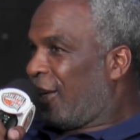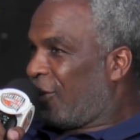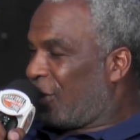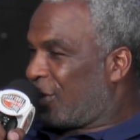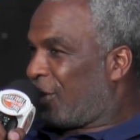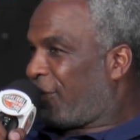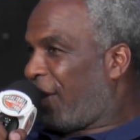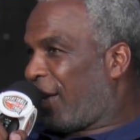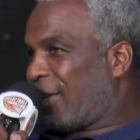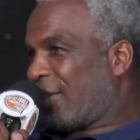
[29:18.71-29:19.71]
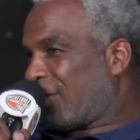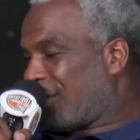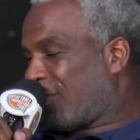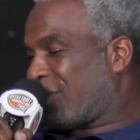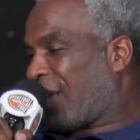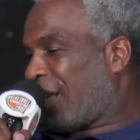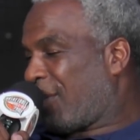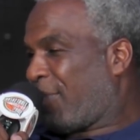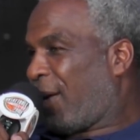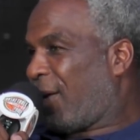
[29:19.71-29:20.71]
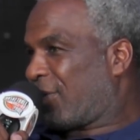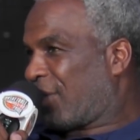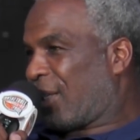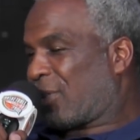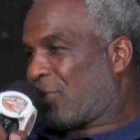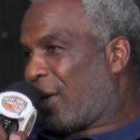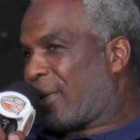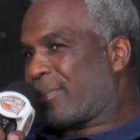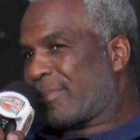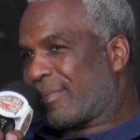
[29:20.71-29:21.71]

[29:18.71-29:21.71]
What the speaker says: Went to the final this year. It was kind of embarrassing to get swept.